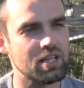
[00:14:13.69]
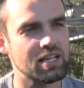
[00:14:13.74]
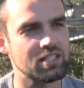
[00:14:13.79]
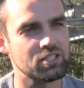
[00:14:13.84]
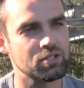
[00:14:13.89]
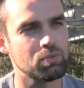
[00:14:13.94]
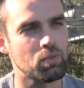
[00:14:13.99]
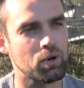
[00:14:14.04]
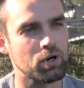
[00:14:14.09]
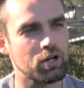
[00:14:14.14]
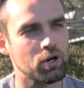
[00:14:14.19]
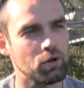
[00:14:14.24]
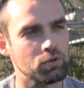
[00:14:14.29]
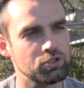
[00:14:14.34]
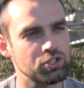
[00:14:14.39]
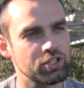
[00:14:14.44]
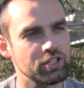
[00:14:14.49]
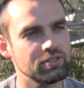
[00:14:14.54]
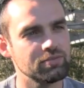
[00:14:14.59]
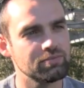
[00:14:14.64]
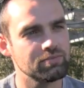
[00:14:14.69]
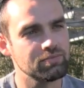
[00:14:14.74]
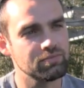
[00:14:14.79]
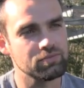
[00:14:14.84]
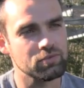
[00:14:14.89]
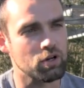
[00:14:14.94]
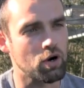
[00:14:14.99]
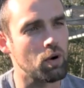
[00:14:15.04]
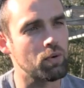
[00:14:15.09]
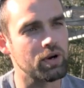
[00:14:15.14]
get some more culture.
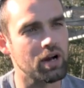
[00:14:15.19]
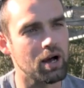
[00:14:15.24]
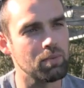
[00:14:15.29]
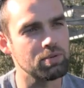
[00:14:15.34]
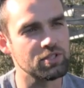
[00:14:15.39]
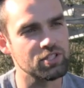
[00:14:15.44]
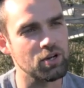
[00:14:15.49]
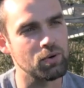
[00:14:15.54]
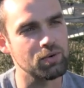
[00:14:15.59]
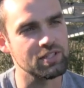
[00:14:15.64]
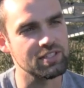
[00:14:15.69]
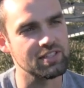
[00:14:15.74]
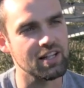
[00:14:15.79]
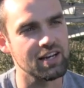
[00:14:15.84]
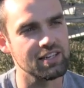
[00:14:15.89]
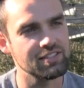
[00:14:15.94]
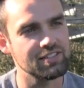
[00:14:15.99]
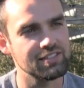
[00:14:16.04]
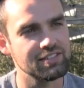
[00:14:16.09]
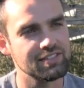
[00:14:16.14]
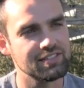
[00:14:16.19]
Growing up, it's always nice.